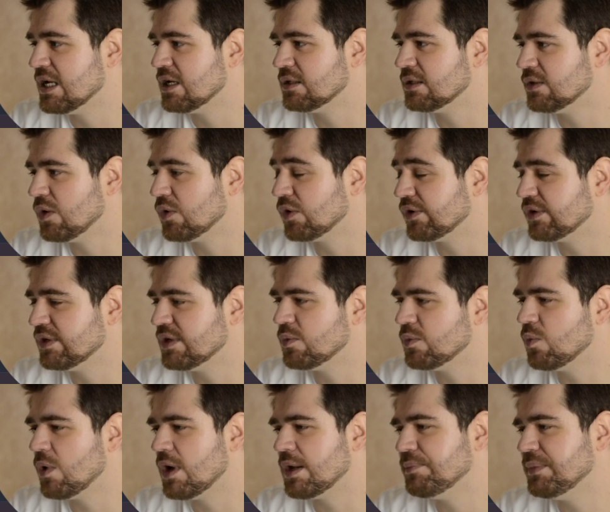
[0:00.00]
longer
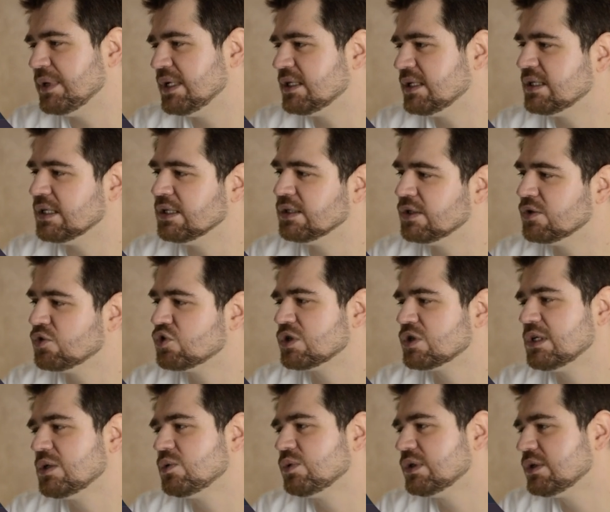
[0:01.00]
than 1 minute than
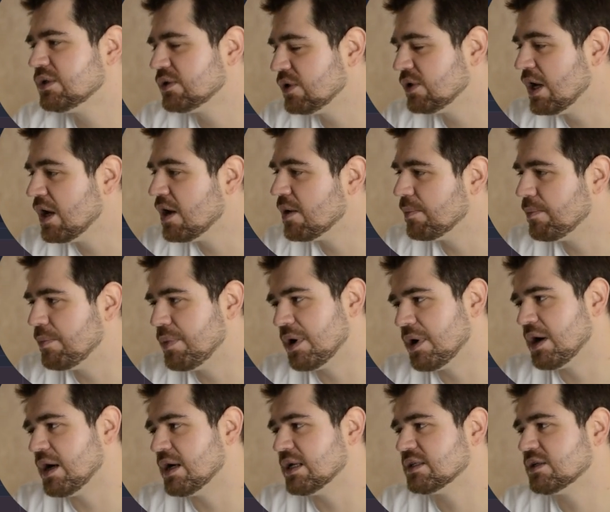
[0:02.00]
usually we do,
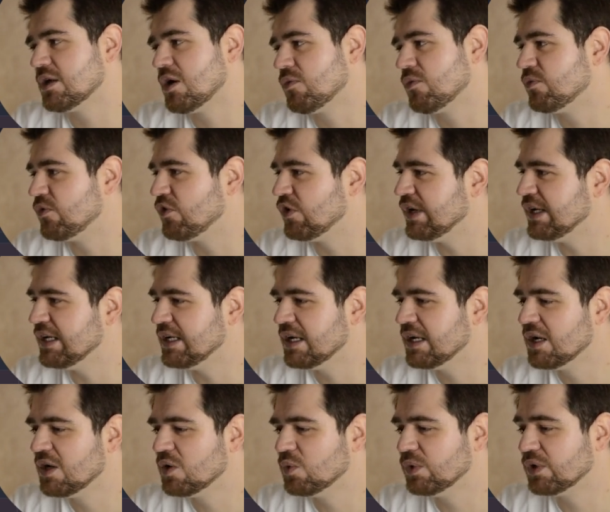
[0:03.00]
but
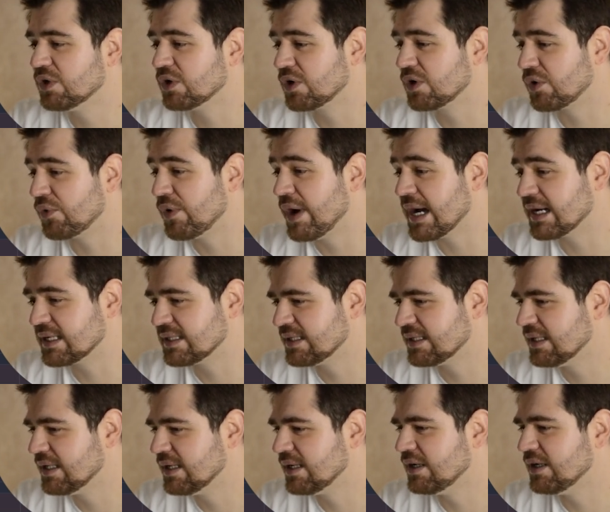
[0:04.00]
hopefully we're correct
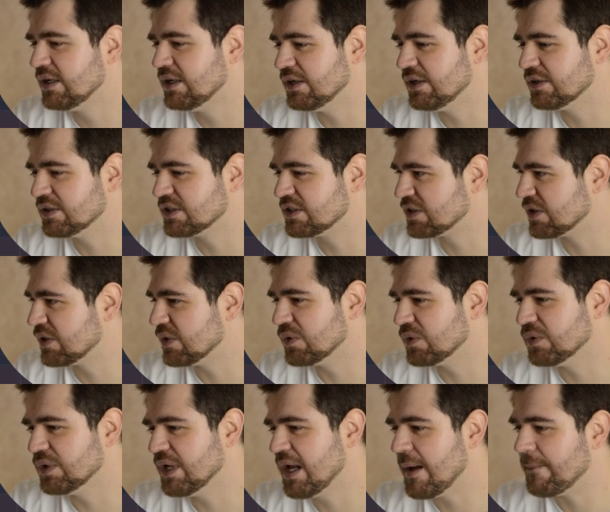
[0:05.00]
here.
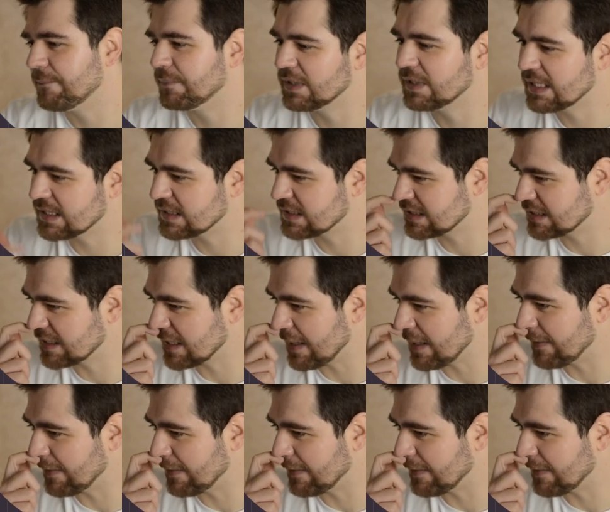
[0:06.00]
So yeah, let's